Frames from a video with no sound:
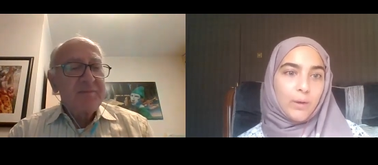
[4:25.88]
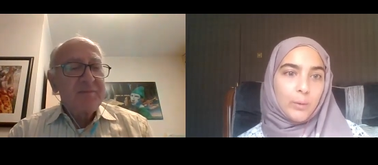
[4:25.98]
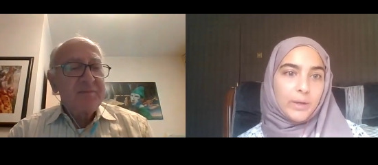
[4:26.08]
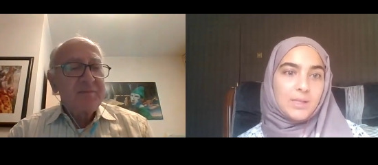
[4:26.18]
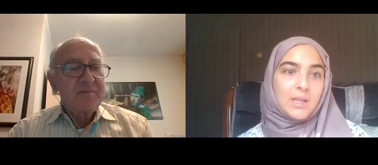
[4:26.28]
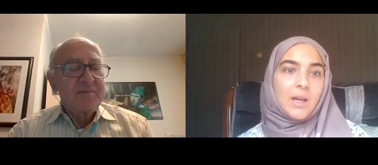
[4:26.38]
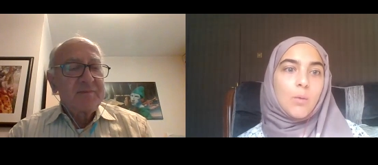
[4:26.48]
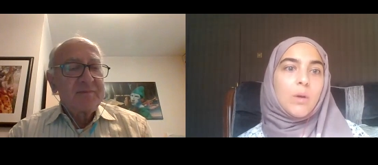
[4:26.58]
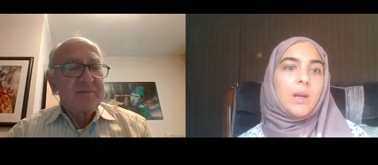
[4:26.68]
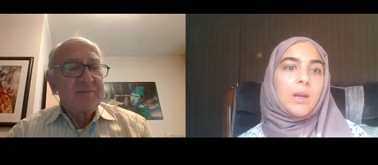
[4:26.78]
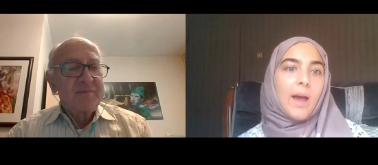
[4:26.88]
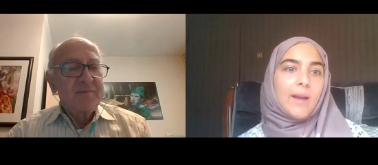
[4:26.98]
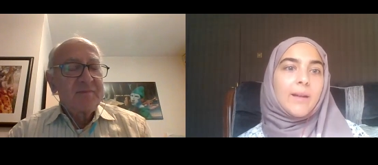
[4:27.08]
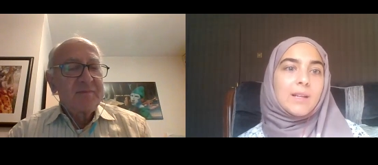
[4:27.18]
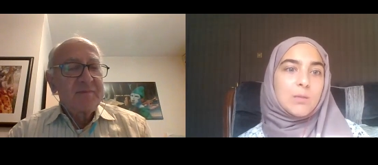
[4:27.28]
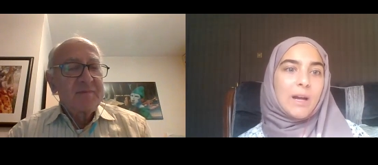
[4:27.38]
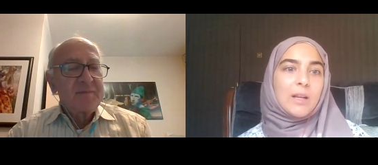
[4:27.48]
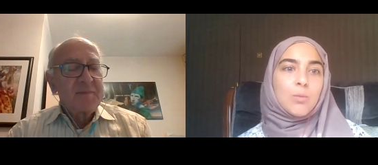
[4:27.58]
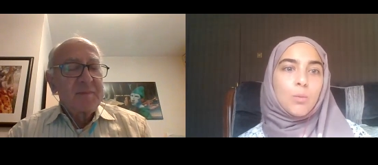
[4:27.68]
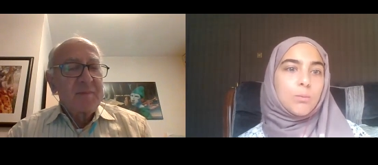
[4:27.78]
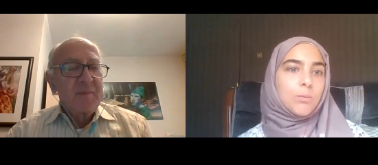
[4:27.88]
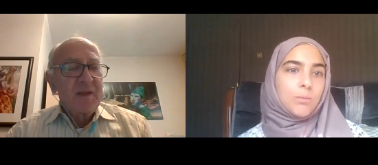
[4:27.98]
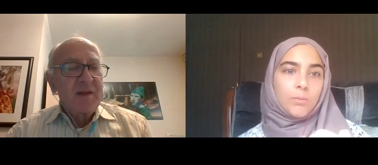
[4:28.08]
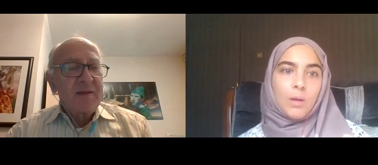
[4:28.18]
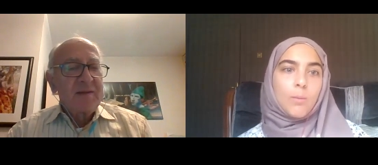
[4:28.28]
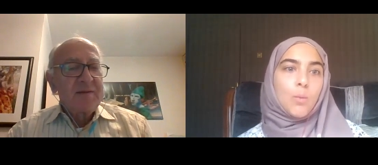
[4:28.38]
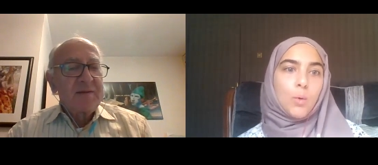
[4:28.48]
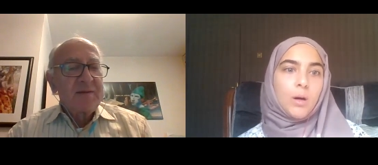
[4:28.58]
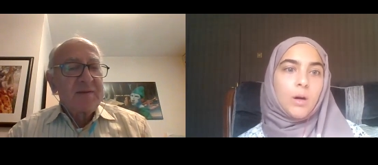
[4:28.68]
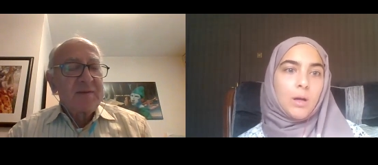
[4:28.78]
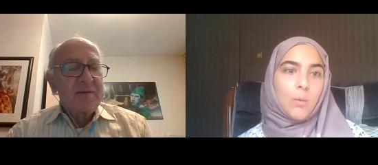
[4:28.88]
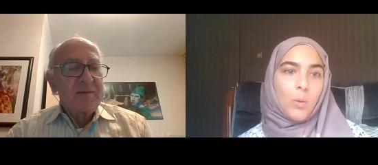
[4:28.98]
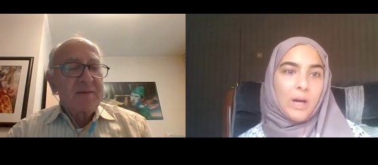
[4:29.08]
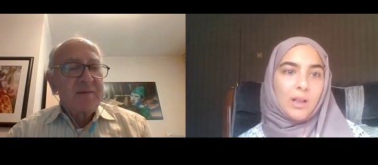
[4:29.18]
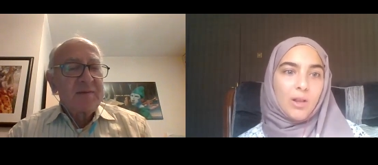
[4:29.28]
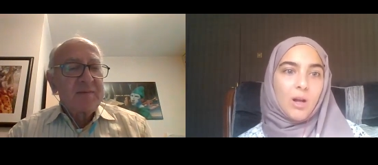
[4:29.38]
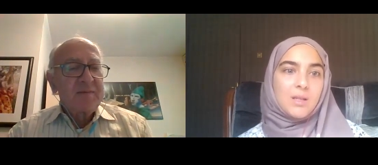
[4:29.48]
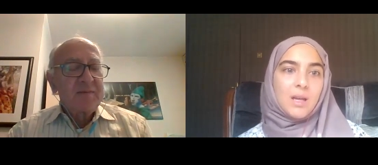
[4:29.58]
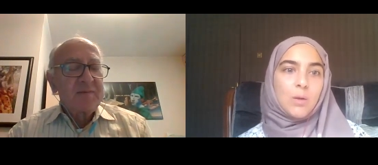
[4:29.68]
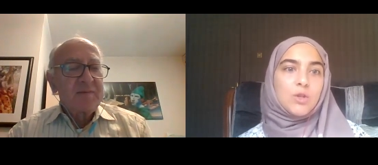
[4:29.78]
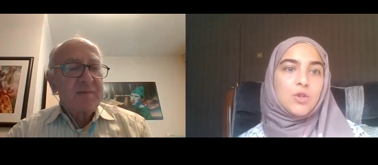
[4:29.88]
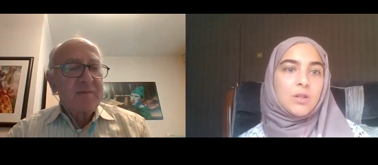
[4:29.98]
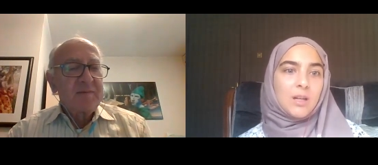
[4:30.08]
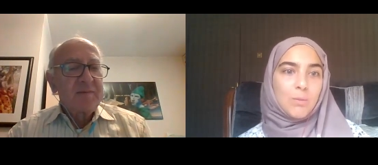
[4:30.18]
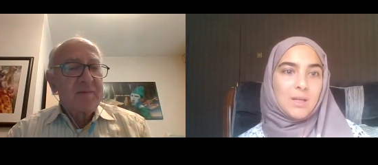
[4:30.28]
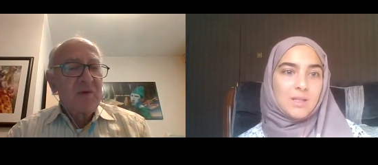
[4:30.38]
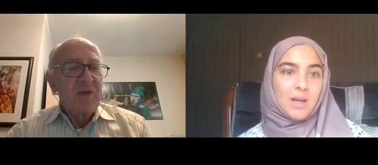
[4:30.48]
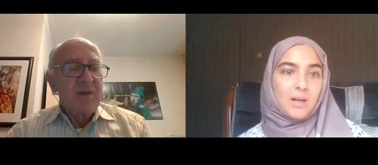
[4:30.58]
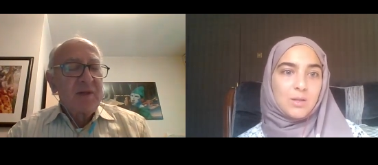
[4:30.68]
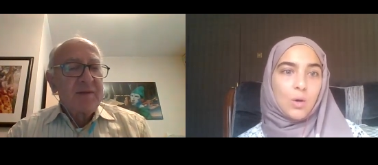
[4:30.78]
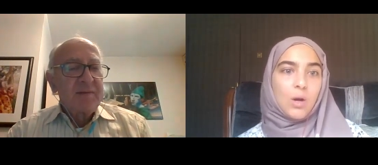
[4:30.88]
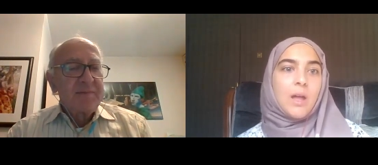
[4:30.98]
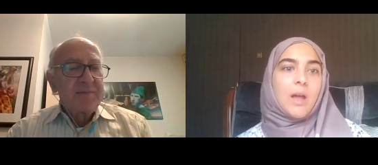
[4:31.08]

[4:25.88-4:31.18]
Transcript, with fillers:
Speaker 1: fluids, then we can expect more weight loss and we should not be scared. So